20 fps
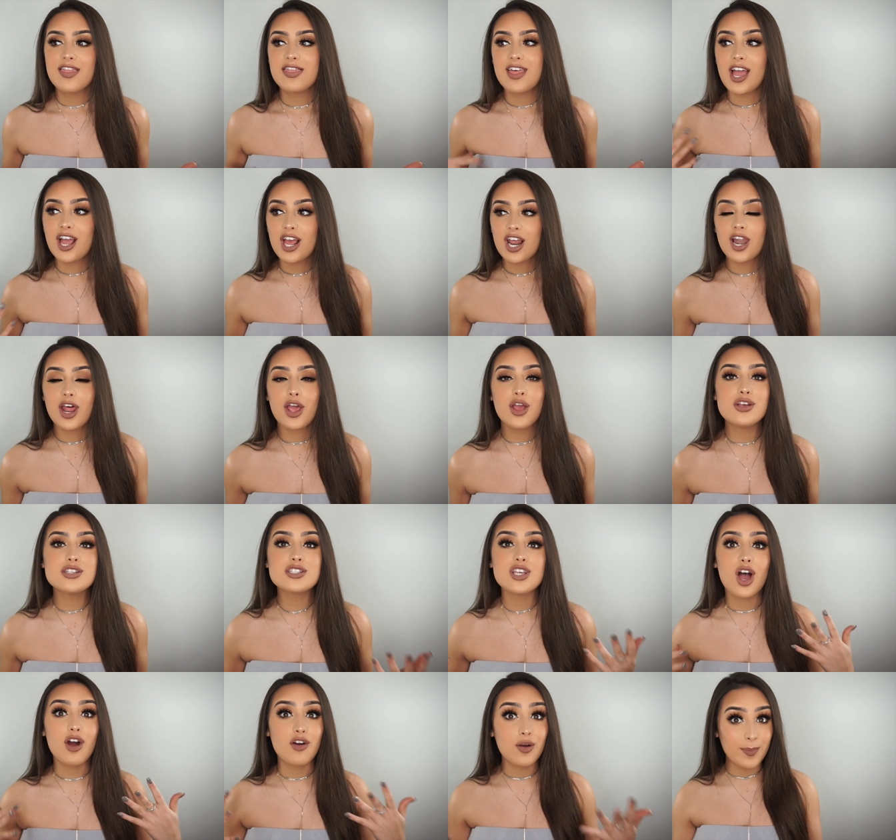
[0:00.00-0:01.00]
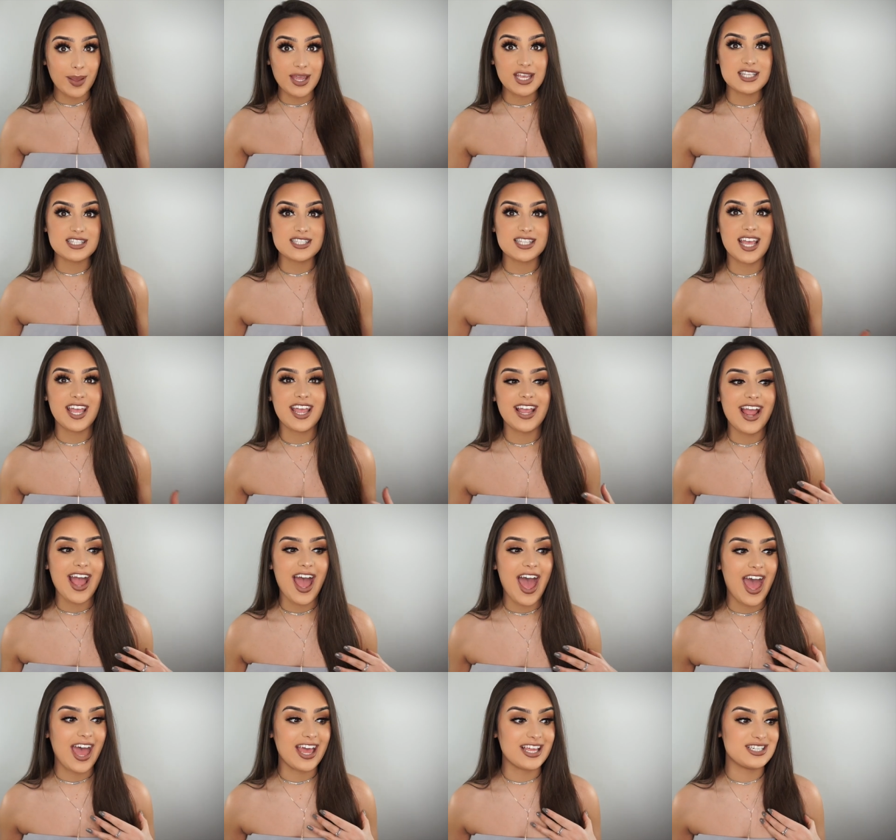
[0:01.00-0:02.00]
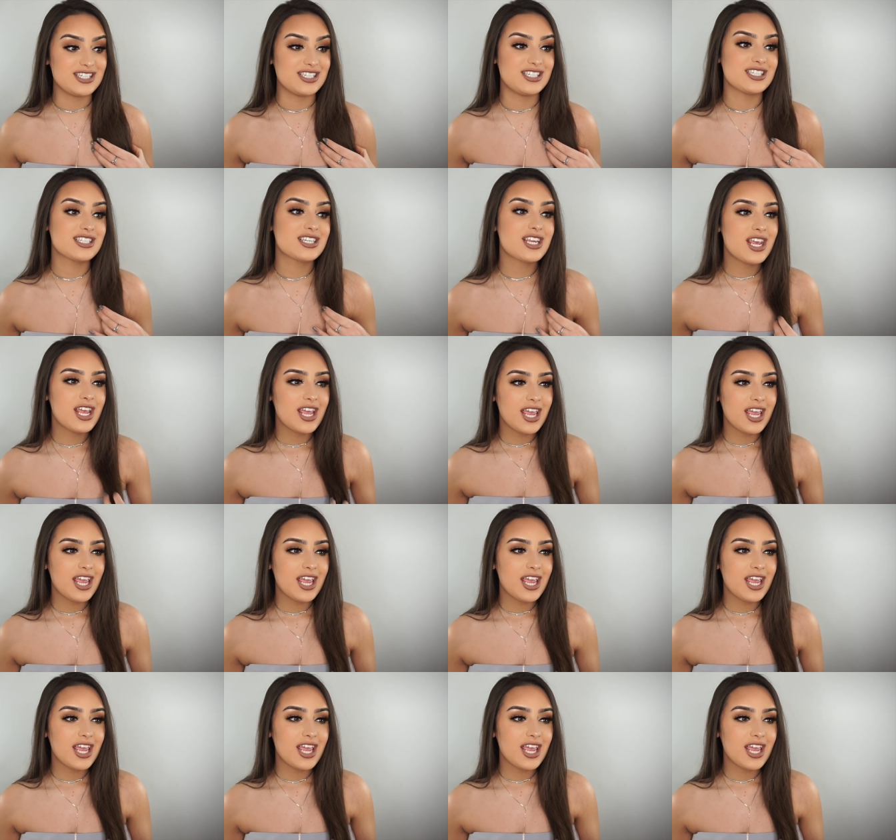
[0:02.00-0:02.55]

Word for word: their clothes are amazing and